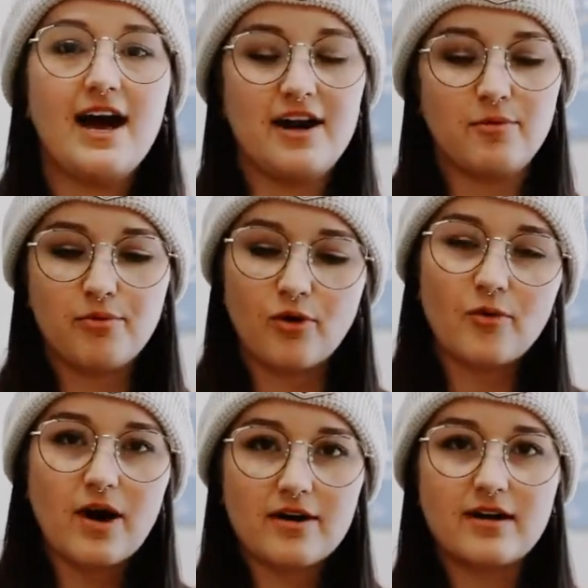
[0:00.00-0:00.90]
and you pour
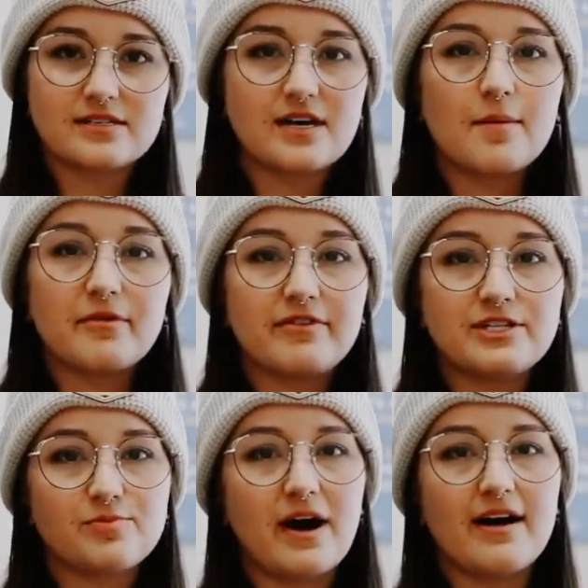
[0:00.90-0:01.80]
water on top of
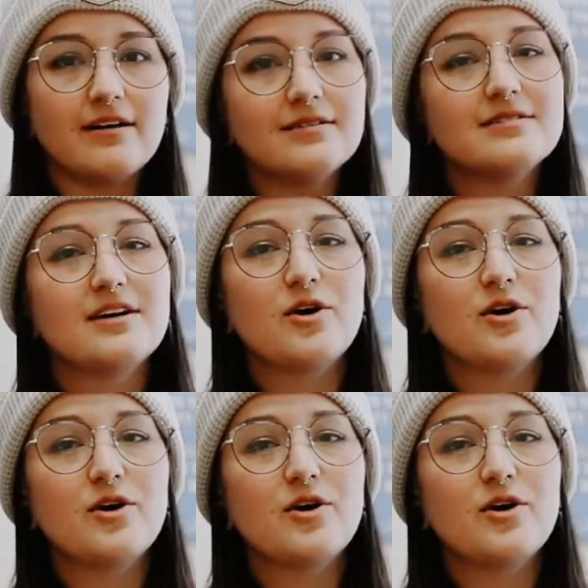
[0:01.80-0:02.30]
each pile,